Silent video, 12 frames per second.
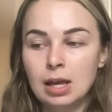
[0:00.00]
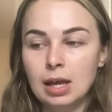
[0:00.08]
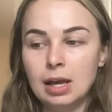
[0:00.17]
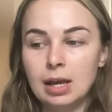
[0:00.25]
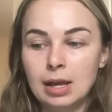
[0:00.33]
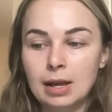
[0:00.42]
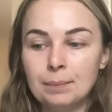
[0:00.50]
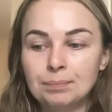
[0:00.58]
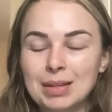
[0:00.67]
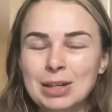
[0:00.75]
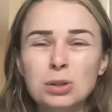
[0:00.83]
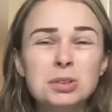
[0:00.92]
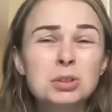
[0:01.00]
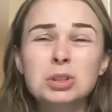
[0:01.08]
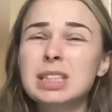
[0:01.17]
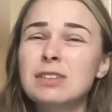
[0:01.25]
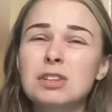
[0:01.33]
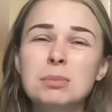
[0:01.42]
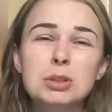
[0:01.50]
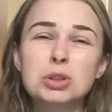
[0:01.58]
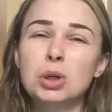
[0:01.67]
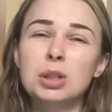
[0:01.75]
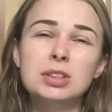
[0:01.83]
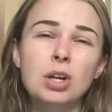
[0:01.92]
And also just give them a
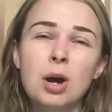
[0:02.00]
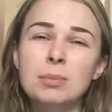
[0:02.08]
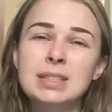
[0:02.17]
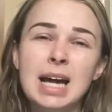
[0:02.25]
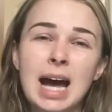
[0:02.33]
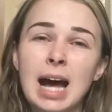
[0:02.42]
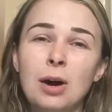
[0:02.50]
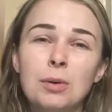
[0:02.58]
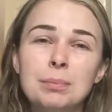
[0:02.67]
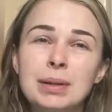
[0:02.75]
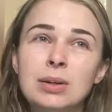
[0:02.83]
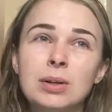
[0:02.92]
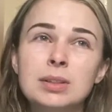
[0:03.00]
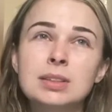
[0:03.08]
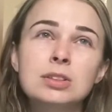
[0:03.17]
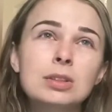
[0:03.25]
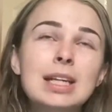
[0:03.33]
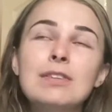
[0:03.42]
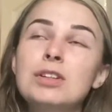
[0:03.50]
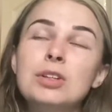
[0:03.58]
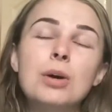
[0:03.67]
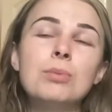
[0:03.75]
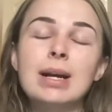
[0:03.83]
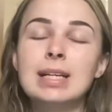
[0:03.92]
choice to opt out, because if you're
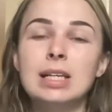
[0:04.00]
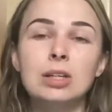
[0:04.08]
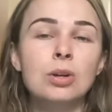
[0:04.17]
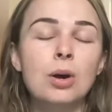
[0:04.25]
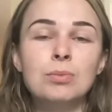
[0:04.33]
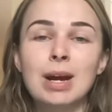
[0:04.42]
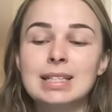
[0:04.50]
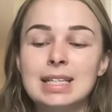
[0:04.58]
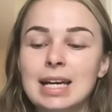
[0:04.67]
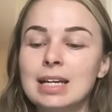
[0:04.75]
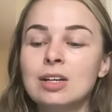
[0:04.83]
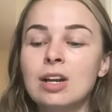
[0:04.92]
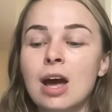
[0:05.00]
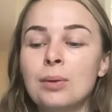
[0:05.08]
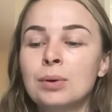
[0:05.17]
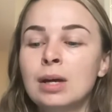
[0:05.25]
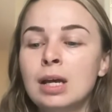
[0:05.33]
not ready, you're not ready. And I know